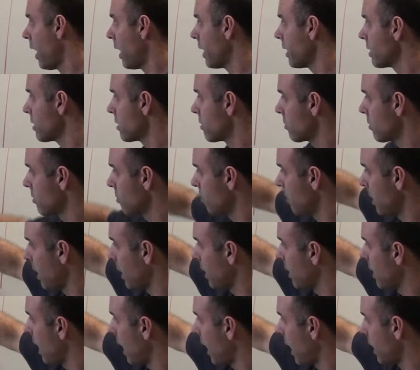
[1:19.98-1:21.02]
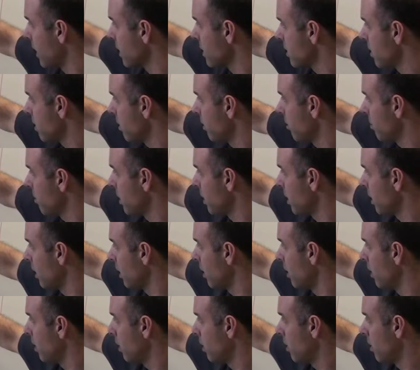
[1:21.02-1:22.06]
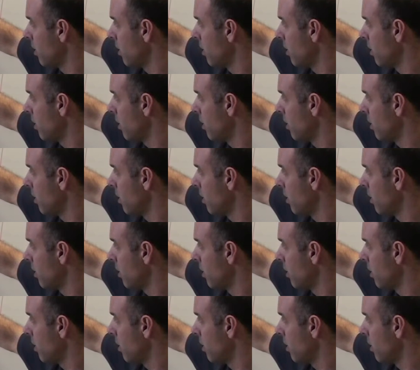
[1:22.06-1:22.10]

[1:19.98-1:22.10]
Ice made gas B